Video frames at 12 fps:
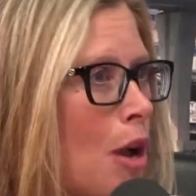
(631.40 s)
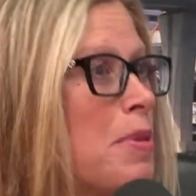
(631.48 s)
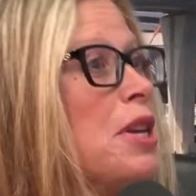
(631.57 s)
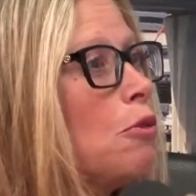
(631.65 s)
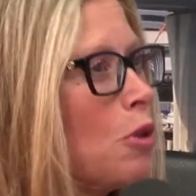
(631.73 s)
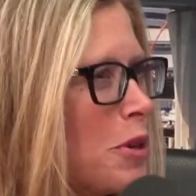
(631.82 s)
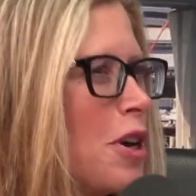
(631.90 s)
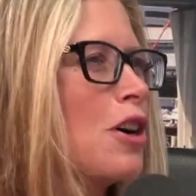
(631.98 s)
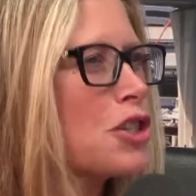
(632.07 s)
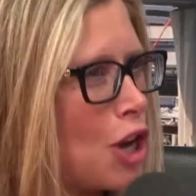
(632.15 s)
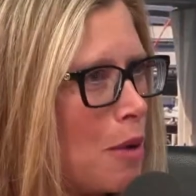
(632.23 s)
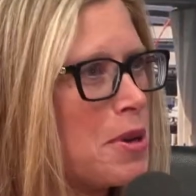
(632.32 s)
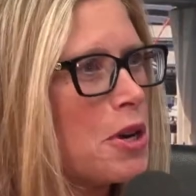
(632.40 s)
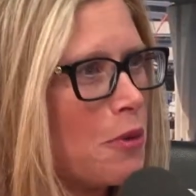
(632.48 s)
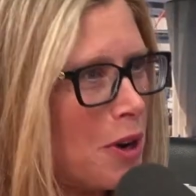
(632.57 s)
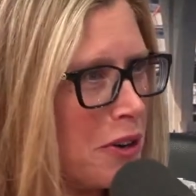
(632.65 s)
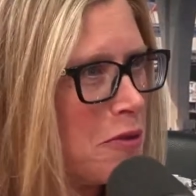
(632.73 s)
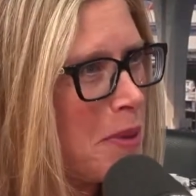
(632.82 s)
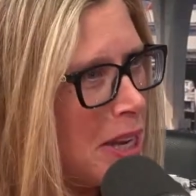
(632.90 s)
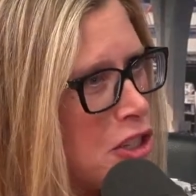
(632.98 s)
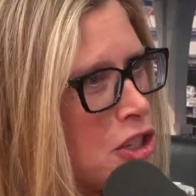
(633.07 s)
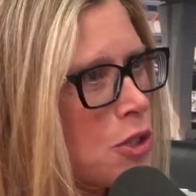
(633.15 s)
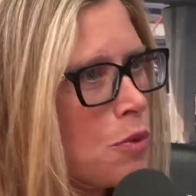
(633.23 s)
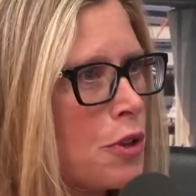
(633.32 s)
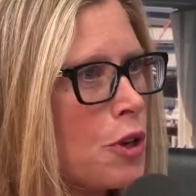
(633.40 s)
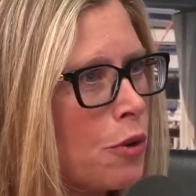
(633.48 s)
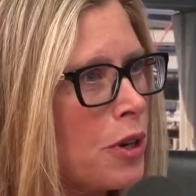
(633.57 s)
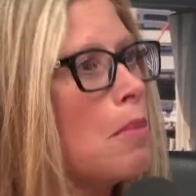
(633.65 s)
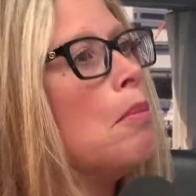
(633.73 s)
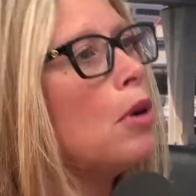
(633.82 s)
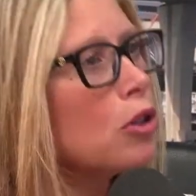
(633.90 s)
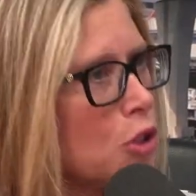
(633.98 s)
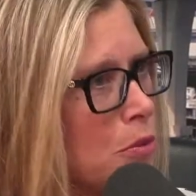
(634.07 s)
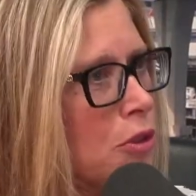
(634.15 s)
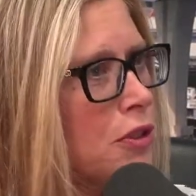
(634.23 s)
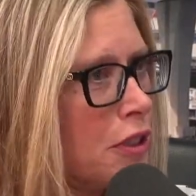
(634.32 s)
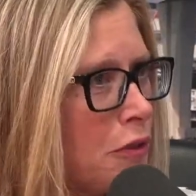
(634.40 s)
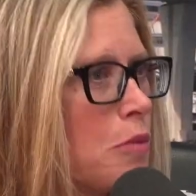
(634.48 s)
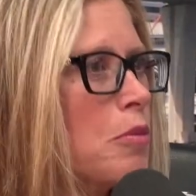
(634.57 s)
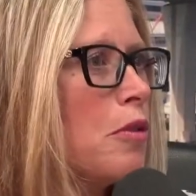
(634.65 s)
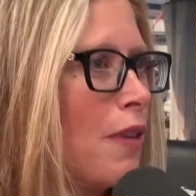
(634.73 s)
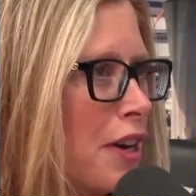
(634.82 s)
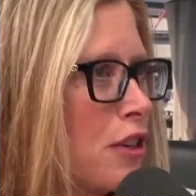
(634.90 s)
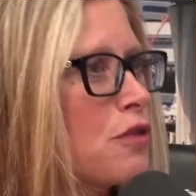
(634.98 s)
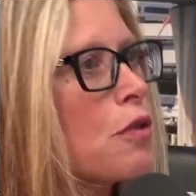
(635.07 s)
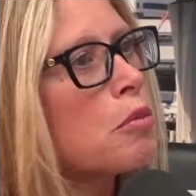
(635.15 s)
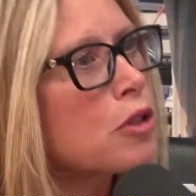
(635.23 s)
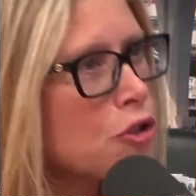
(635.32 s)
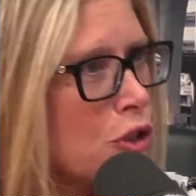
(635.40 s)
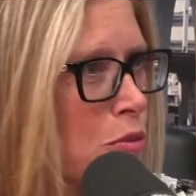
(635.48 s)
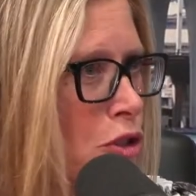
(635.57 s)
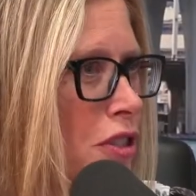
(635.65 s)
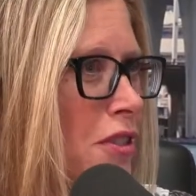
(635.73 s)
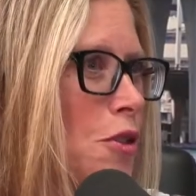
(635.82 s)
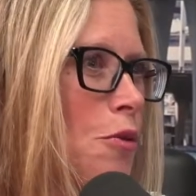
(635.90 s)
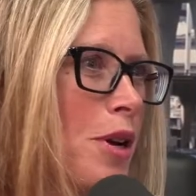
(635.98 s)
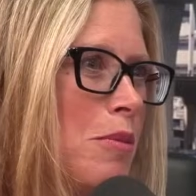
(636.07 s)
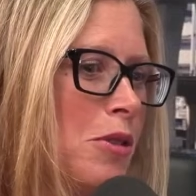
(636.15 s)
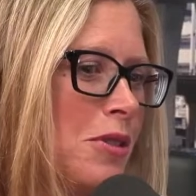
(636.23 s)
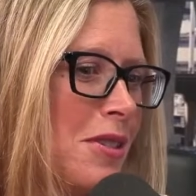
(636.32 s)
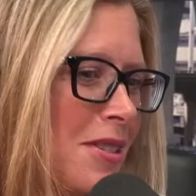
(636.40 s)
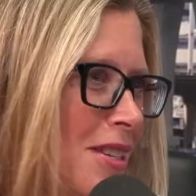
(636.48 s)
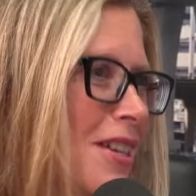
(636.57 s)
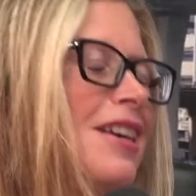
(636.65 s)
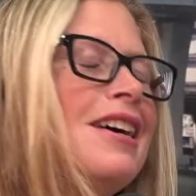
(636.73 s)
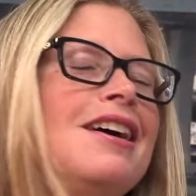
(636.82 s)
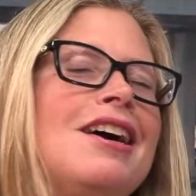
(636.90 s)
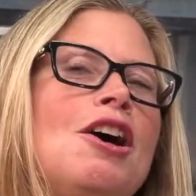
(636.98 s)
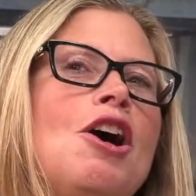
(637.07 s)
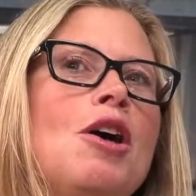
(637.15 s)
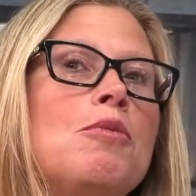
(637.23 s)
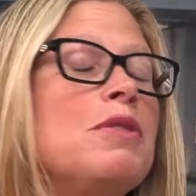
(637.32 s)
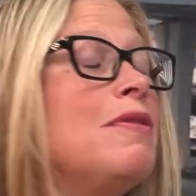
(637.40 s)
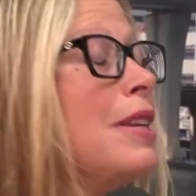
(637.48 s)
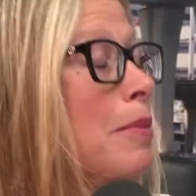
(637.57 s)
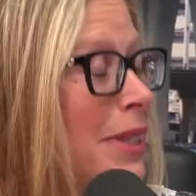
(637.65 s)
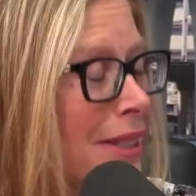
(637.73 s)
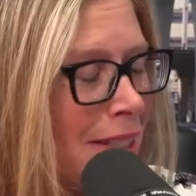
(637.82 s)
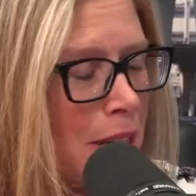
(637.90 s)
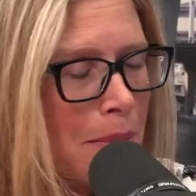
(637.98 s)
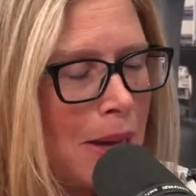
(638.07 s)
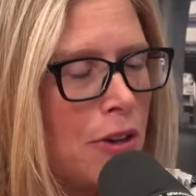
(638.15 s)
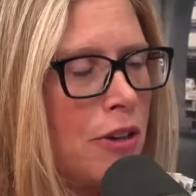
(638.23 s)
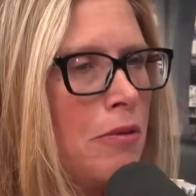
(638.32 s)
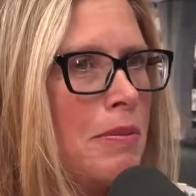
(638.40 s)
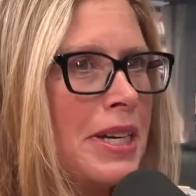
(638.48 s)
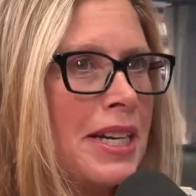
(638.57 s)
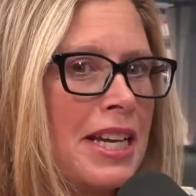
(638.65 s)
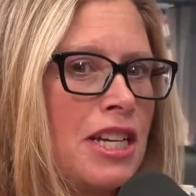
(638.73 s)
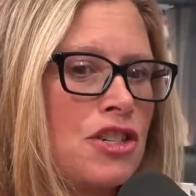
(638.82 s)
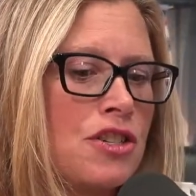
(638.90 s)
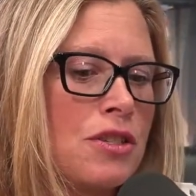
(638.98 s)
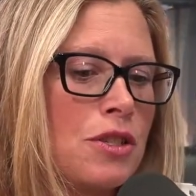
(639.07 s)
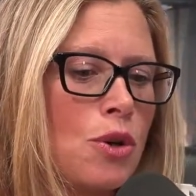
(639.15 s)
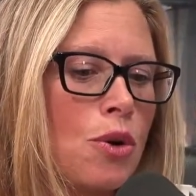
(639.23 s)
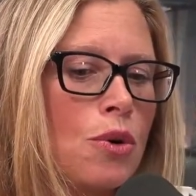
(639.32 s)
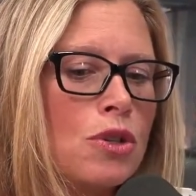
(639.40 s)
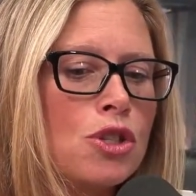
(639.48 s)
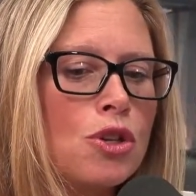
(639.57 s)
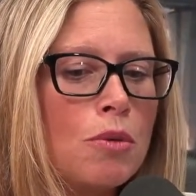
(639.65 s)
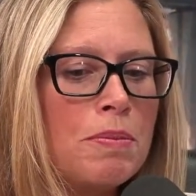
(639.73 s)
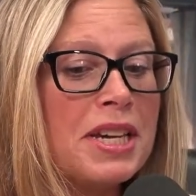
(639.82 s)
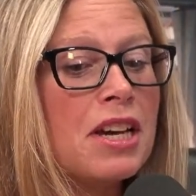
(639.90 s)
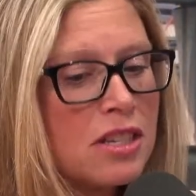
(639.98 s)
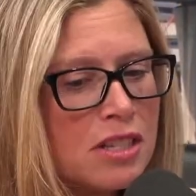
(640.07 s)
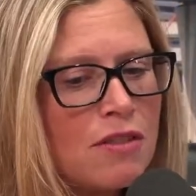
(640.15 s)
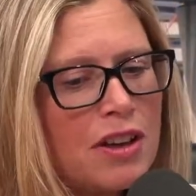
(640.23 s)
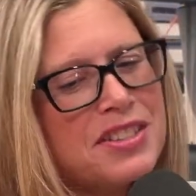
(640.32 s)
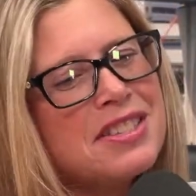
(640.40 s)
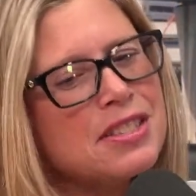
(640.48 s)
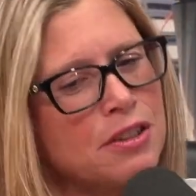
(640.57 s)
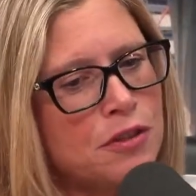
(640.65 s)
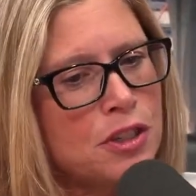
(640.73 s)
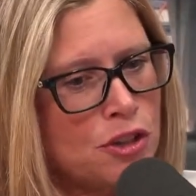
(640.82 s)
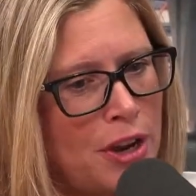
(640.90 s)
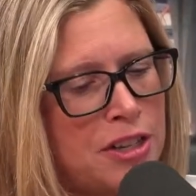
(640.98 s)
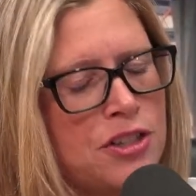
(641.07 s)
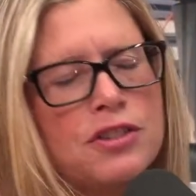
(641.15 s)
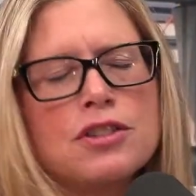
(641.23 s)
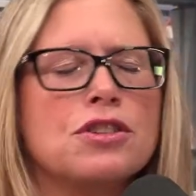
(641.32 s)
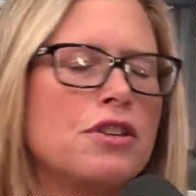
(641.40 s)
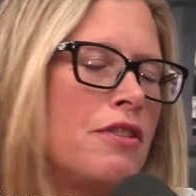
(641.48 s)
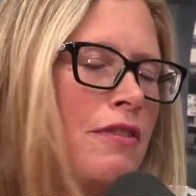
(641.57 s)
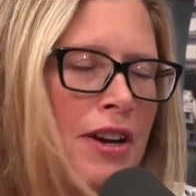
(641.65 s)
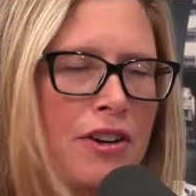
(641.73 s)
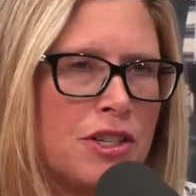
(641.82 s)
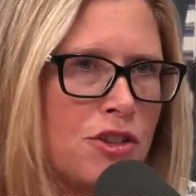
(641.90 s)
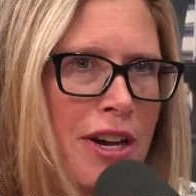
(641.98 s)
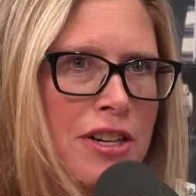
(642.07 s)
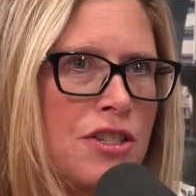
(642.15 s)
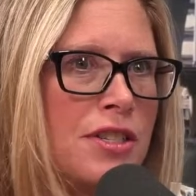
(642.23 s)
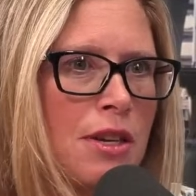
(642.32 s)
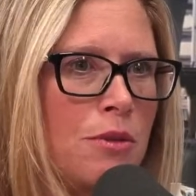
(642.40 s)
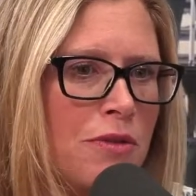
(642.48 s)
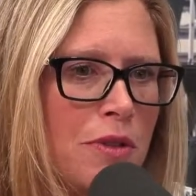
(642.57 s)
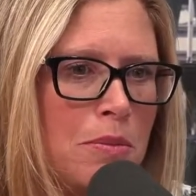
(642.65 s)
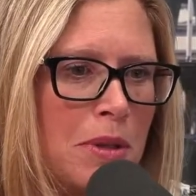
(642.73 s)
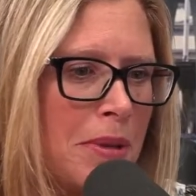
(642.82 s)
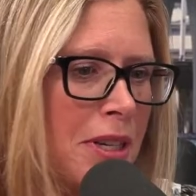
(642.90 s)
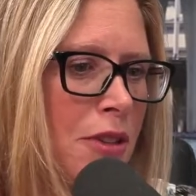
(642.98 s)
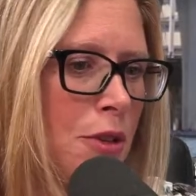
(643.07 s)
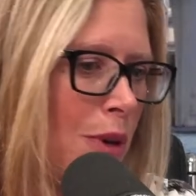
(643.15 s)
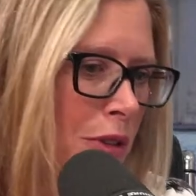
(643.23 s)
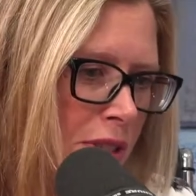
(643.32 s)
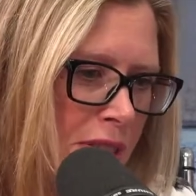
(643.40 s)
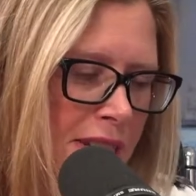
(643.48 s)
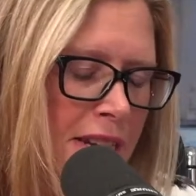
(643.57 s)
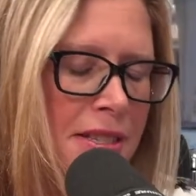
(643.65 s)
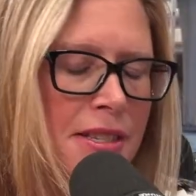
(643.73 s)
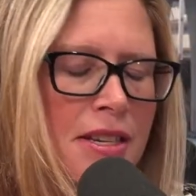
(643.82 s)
what we call shopping around of patients, where they're going to multiple different providers for prescriptions. So we're able to see. We've limited the amount of medication. So because of all these different strategies, and there's other various strategies that we've implemented throughout the states,